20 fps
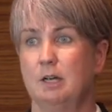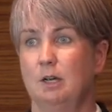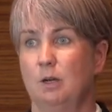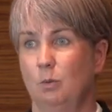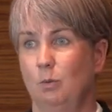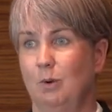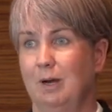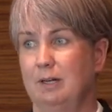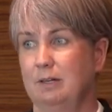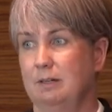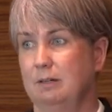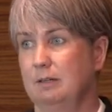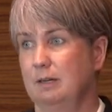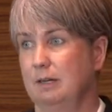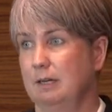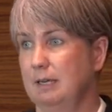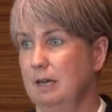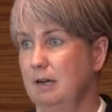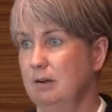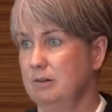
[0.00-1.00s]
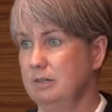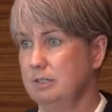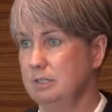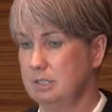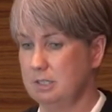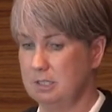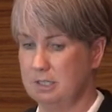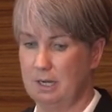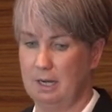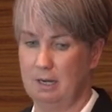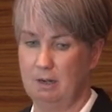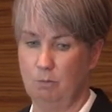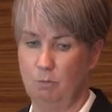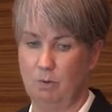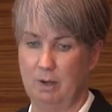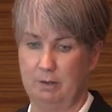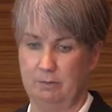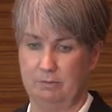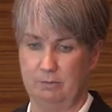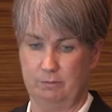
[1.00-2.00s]
one current, and
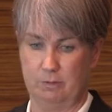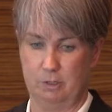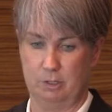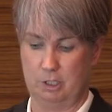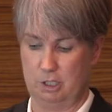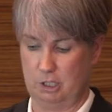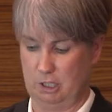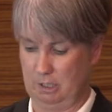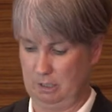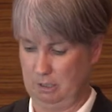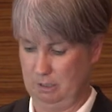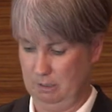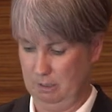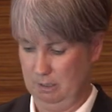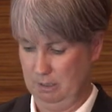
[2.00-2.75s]
one future,